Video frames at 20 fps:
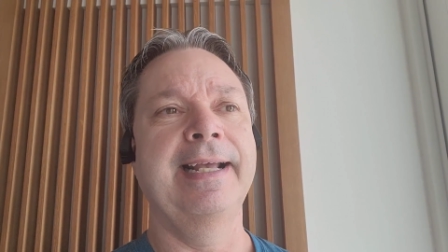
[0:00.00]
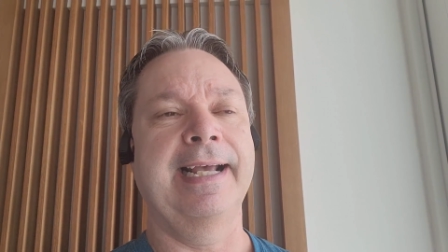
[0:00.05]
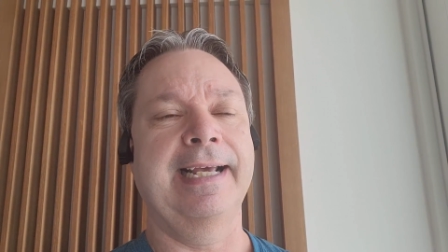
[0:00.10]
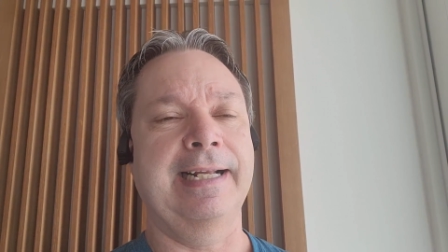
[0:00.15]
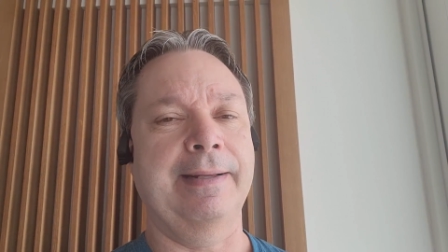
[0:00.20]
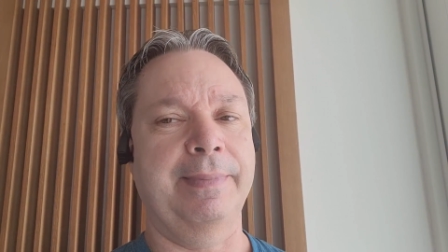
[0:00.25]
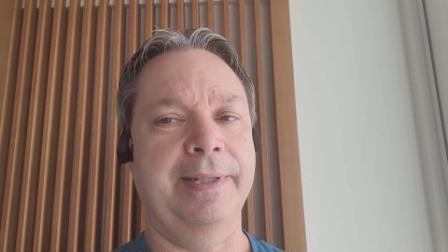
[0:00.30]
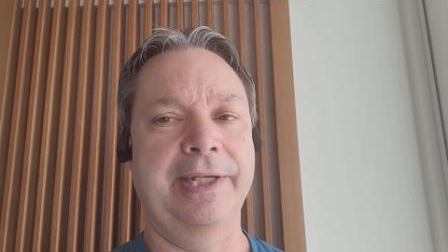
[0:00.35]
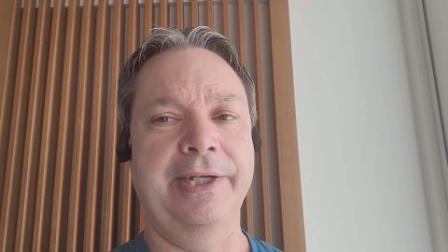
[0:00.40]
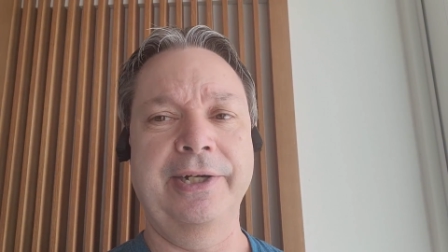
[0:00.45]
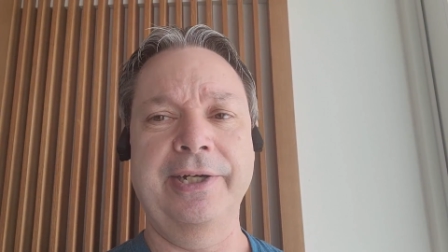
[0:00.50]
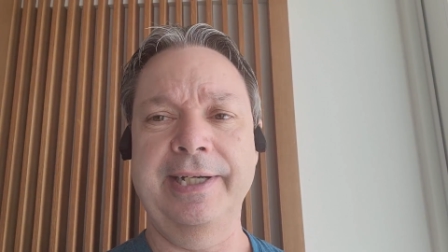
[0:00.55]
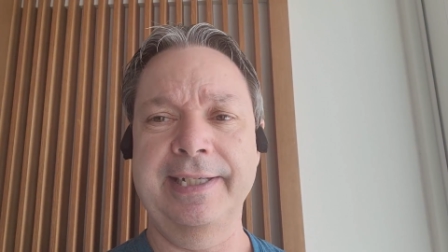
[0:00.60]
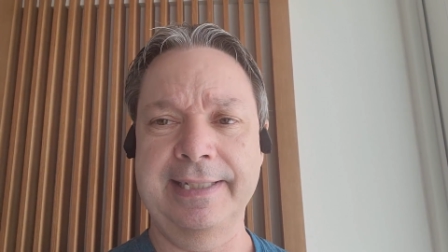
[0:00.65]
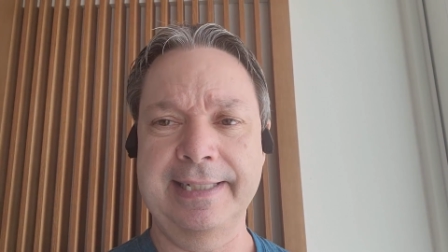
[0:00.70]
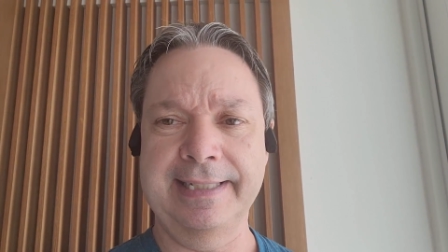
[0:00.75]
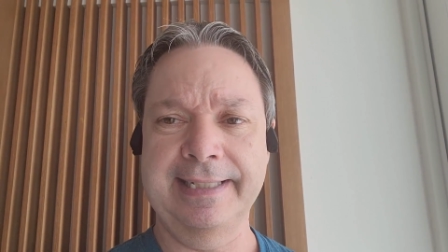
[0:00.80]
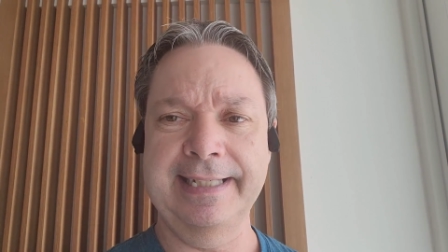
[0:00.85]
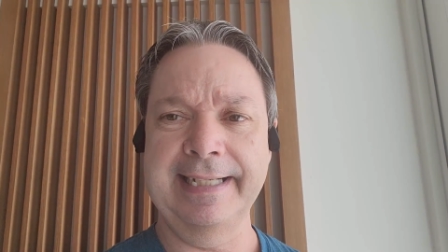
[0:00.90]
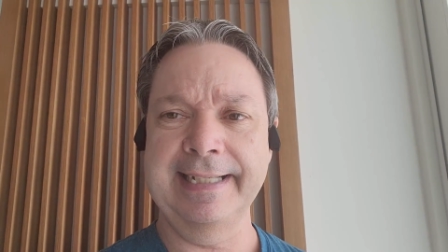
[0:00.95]
and I'm
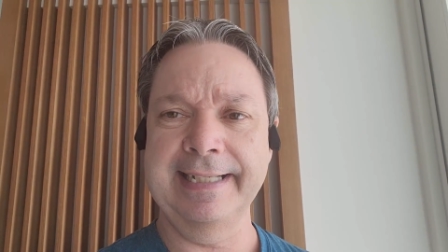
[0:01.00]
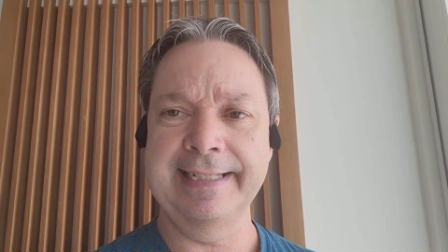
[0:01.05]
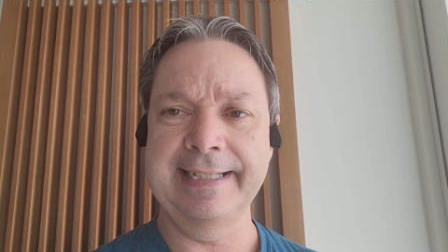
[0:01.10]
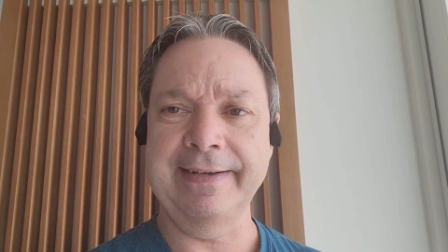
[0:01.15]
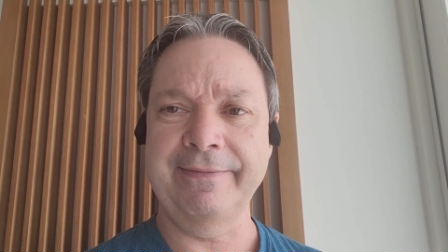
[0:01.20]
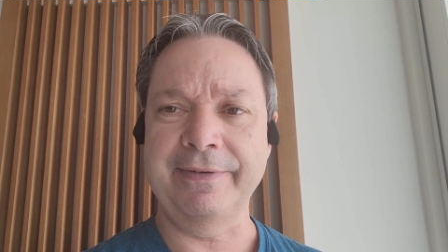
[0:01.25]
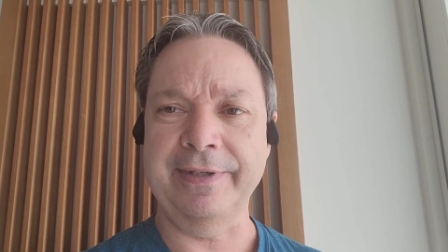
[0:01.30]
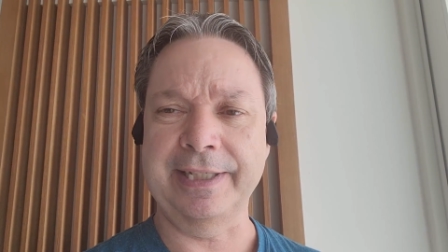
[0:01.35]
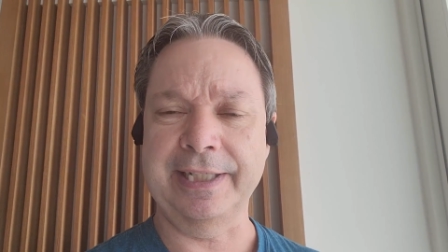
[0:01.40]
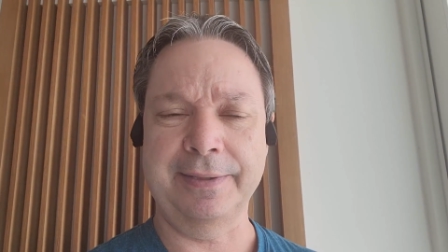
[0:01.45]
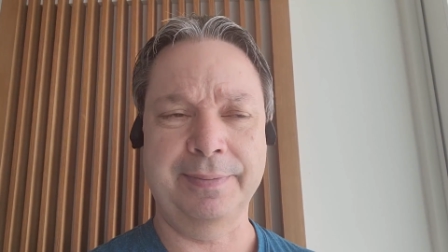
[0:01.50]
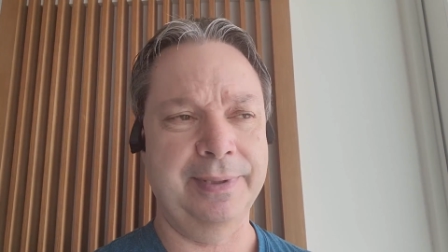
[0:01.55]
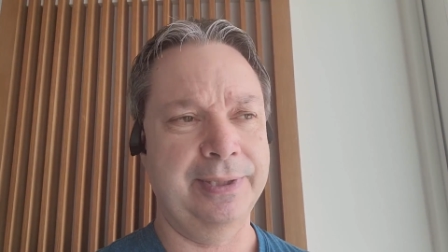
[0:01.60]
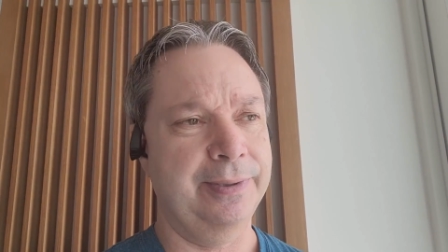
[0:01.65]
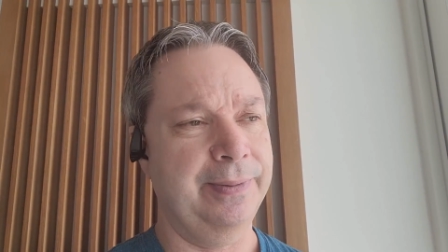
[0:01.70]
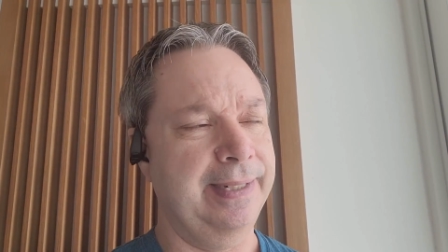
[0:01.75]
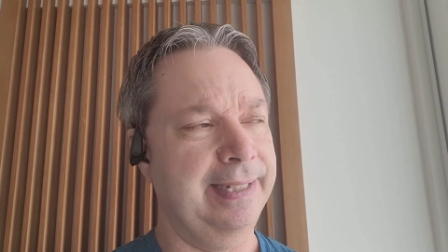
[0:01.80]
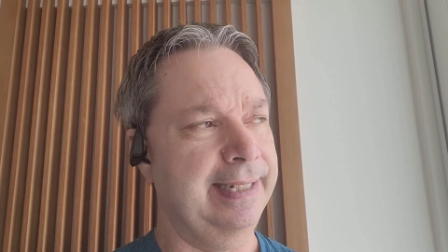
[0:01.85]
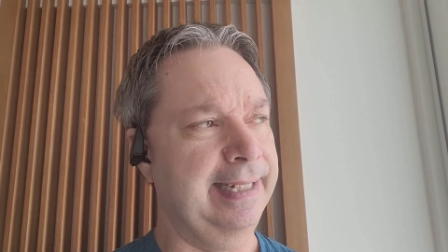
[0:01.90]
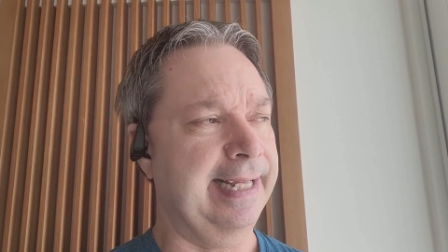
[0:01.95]
curious to see the difference
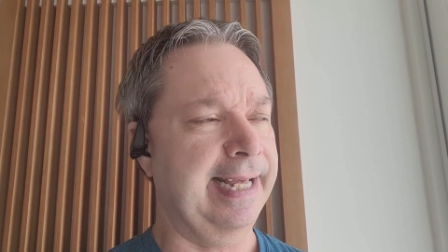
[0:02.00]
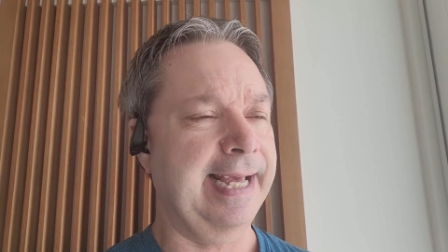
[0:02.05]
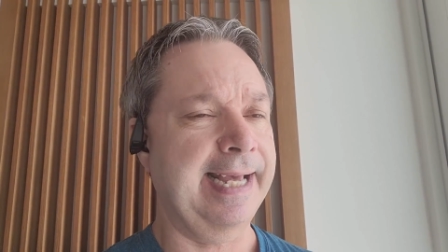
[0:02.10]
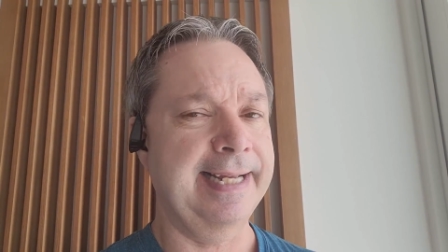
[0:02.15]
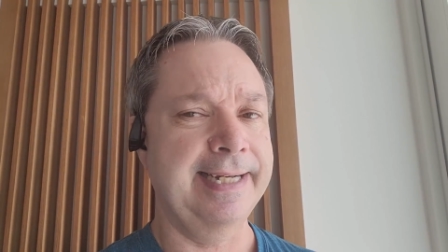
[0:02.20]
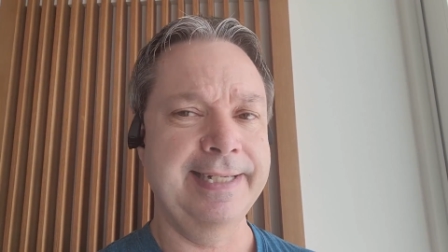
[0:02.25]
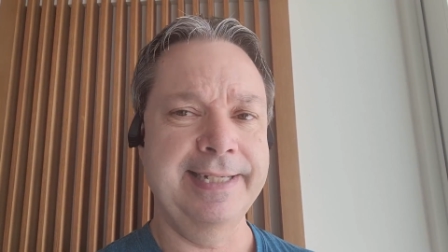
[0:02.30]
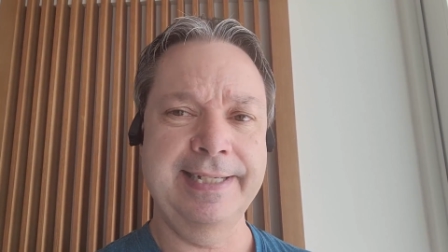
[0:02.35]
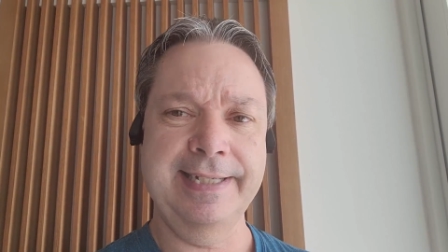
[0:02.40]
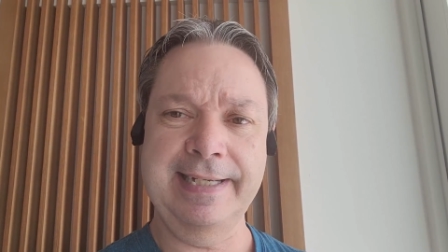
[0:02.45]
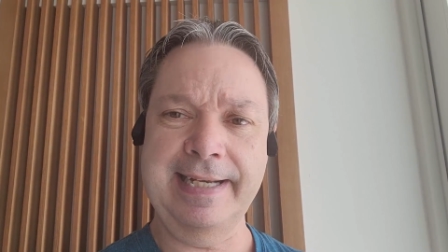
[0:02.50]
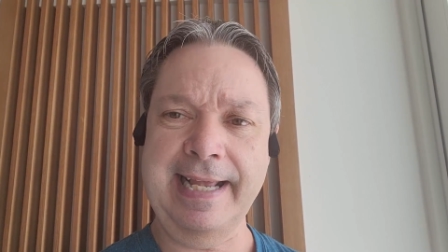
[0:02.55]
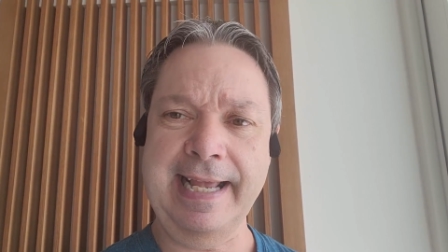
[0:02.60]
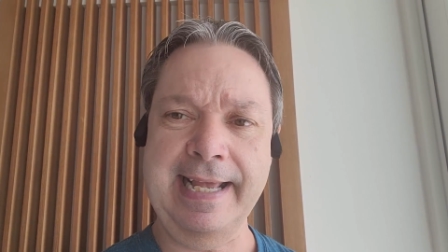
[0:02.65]
between the Edge